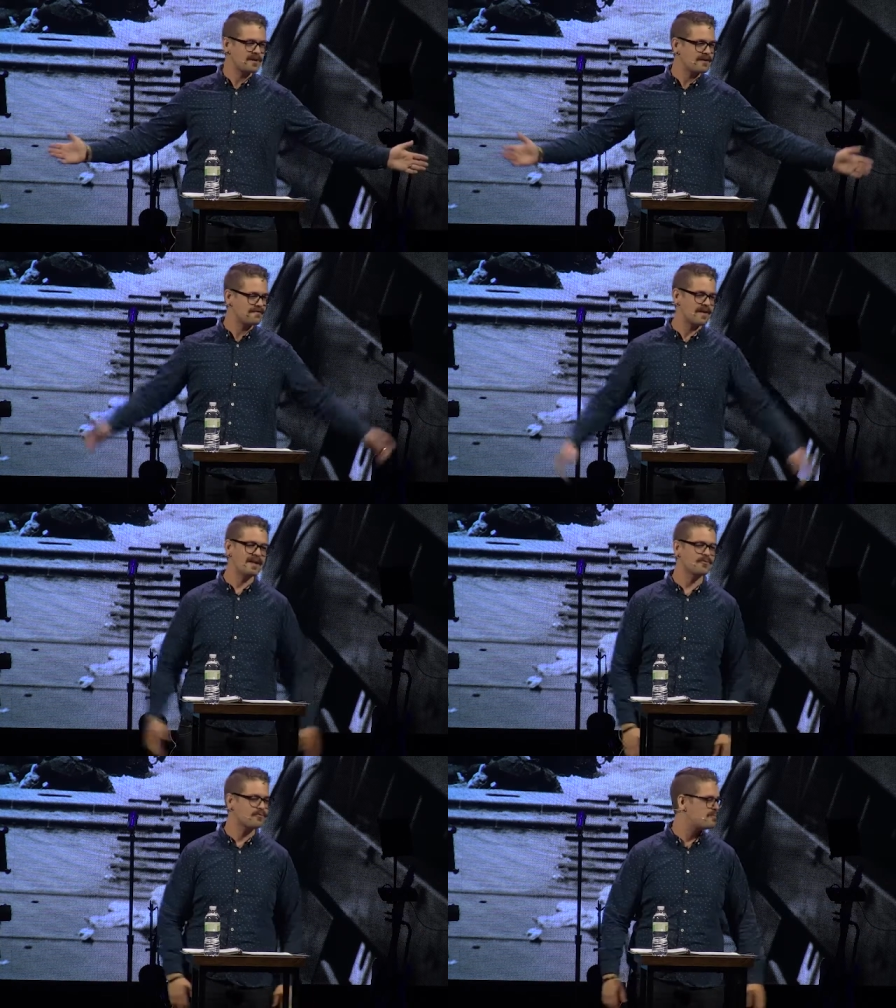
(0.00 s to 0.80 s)
be
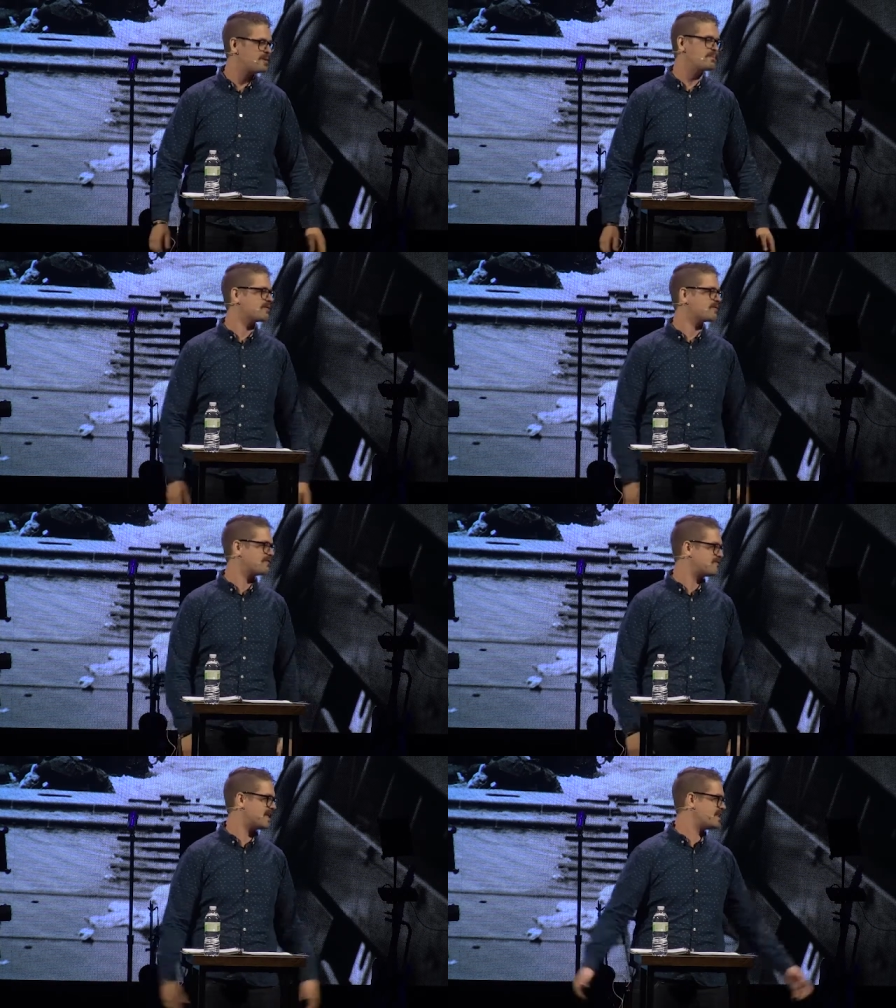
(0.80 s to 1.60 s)
offended when people are
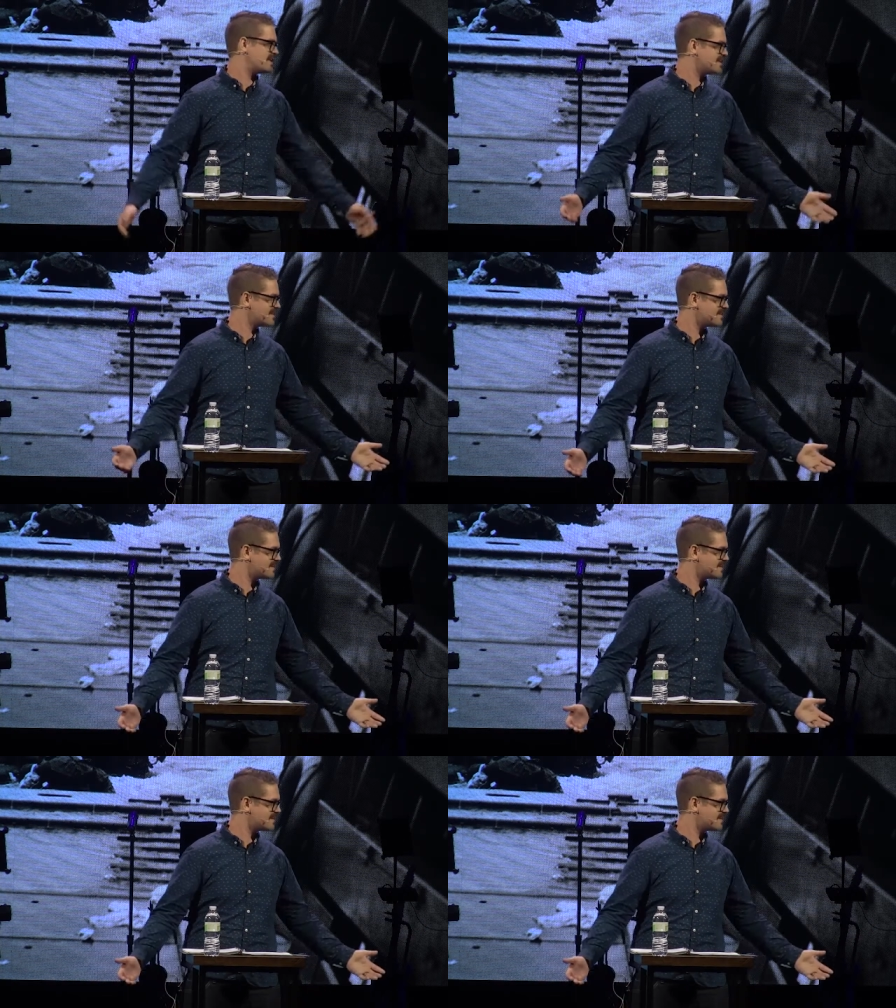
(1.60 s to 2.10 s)
offended.